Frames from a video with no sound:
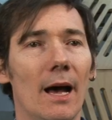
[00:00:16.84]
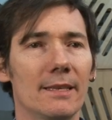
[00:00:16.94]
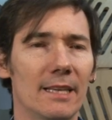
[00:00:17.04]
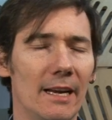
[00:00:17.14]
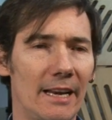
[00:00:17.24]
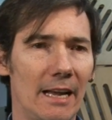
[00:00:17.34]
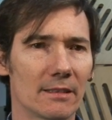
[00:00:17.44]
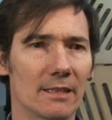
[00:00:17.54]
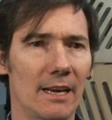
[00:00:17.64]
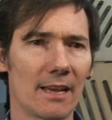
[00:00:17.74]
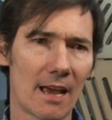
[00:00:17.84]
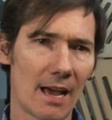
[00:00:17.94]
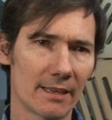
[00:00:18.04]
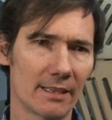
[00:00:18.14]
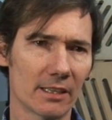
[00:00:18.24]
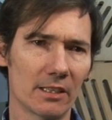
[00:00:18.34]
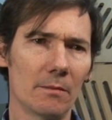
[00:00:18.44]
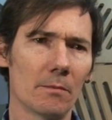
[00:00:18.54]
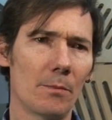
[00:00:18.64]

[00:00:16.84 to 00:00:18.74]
I started out studying architecture,